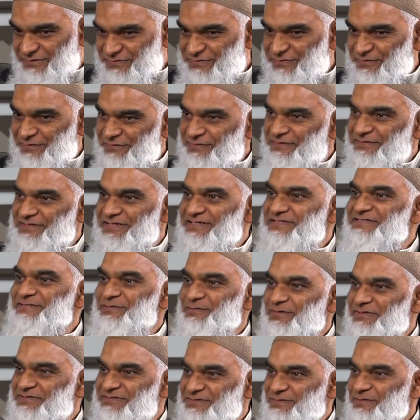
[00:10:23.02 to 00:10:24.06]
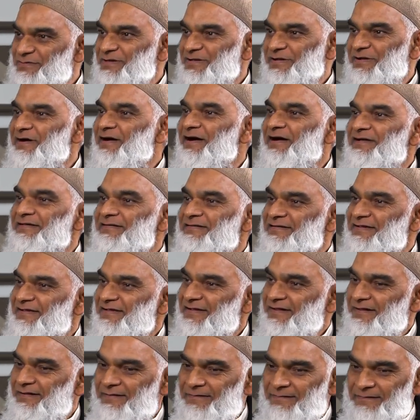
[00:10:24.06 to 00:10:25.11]
internal discourse going on
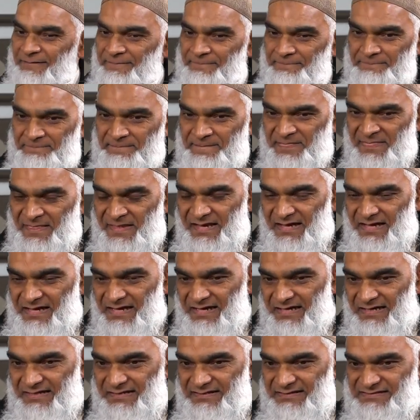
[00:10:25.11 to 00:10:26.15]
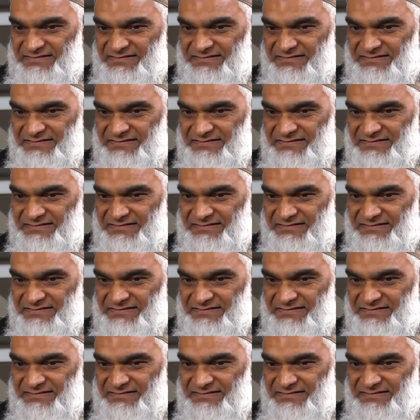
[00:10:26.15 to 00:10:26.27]
um, uh,